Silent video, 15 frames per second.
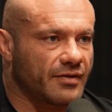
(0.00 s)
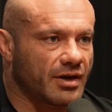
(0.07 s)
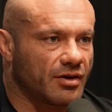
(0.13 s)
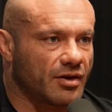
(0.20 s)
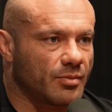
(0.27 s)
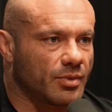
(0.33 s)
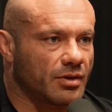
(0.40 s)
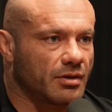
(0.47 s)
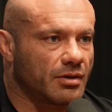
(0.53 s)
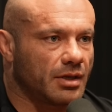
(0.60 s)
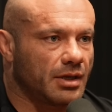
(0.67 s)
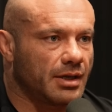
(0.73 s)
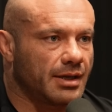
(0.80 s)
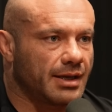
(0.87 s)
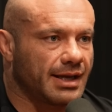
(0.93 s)
variable.
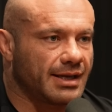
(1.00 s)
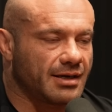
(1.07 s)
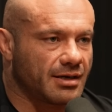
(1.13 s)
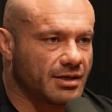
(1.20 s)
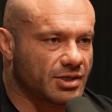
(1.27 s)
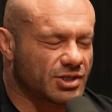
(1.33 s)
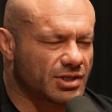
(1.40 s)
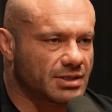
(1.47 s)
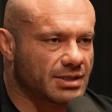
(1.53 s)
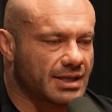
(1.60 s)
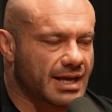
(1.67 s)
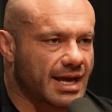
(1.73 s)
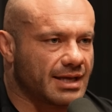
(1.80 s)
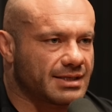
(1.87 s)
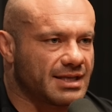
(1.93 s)
And in addition to
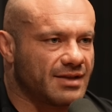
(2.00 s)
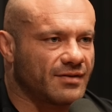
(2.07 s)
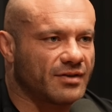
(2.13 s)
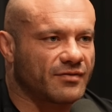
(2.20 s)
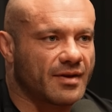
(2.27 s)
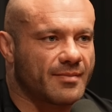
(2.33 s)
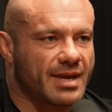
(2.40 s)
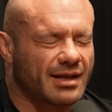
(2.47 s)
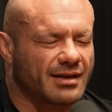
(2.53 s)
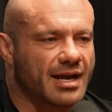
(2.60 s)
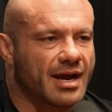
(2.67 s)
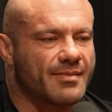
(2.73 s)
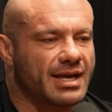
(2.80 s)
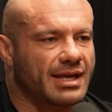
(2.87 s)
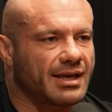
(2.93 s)
that, even if I'm make,
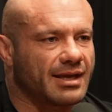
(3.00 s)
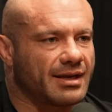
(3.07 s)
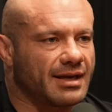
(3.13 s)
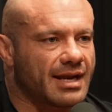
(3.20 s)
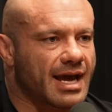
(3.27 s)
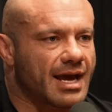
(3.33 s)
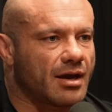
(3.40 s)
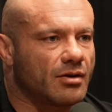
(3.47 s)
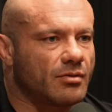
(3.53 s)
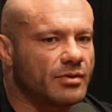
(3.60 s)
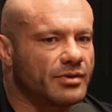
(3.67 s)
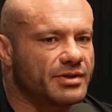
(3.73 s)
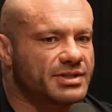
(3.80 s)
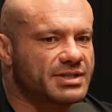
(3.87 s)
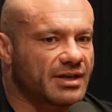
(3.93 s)
not making any now,
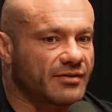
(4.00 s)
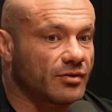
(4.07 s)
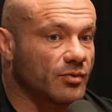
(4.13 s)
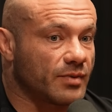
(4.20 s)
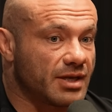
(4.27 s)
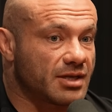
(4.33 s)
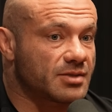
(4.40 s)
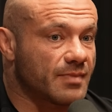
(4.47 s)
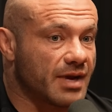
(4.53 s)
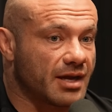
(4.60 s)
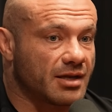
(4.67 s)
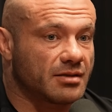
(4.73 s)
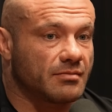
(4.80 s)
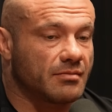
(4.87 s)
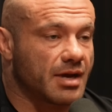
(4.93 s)
within several weeks,
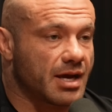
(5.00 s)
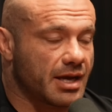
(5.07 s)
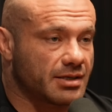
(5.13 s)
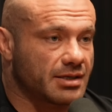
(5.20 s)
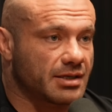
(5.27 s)
my, my